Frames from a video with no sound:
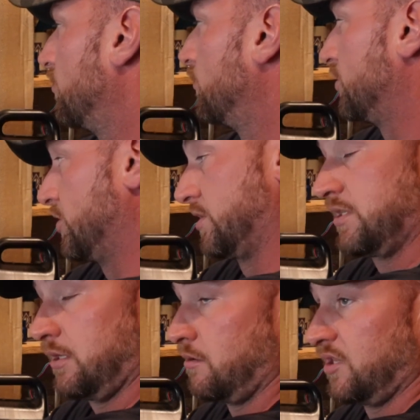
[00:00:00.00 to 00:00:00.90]
which is
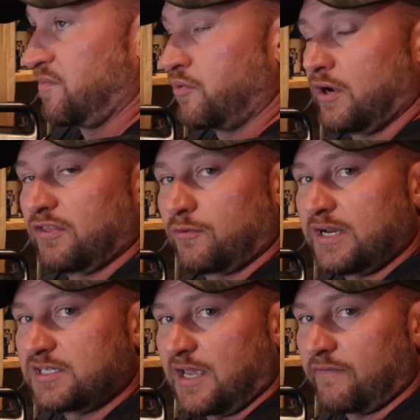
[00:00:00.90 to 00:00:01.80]
still only
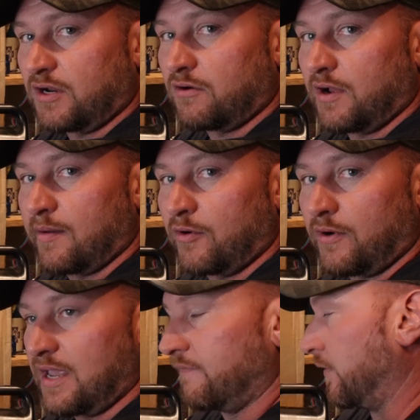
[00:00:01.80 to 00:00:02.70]
0.370
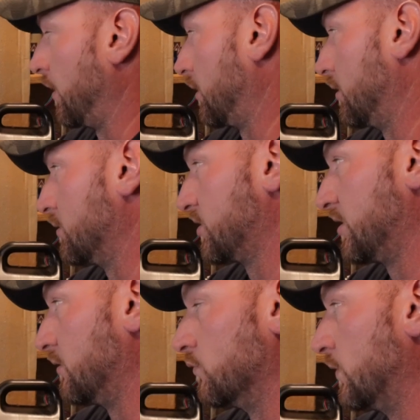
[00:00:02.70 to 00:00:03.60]
MOA vertical,
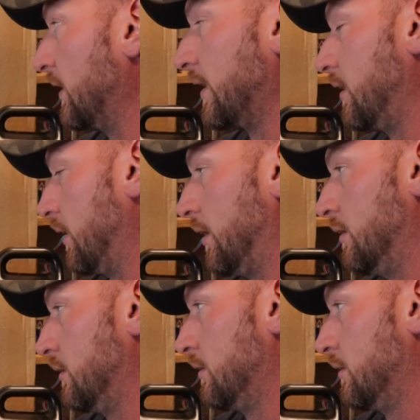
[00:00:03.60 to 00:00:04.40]
still really good.